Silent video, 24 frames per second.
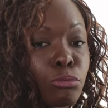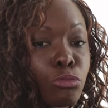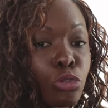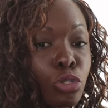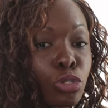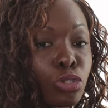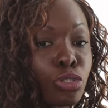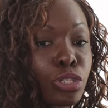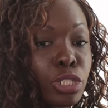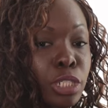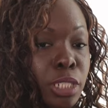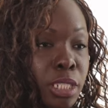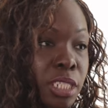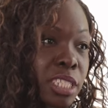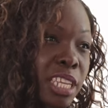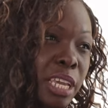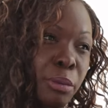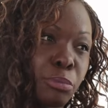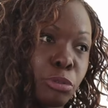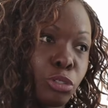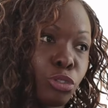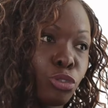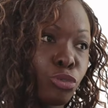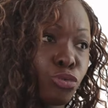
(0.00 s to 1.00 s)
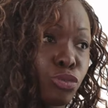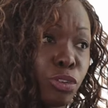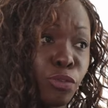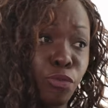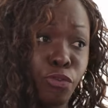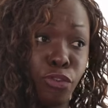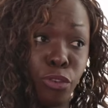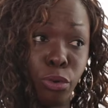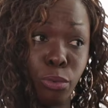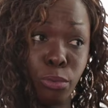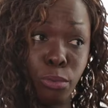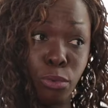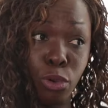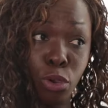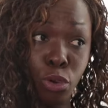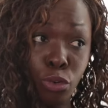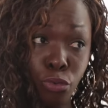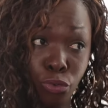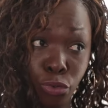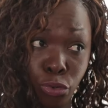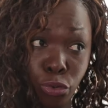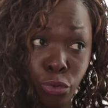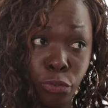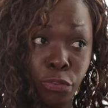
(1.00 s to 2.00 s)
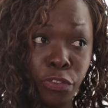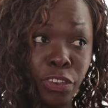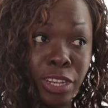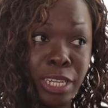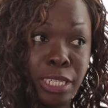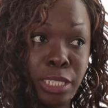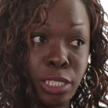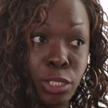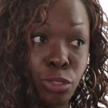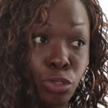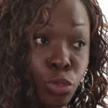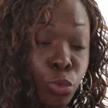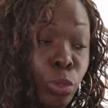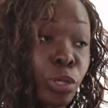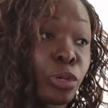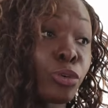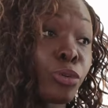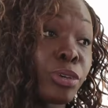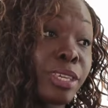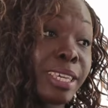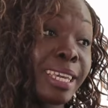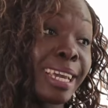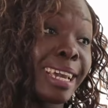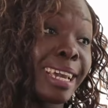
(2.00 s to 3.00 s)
mostly disabled children from rural villages who are not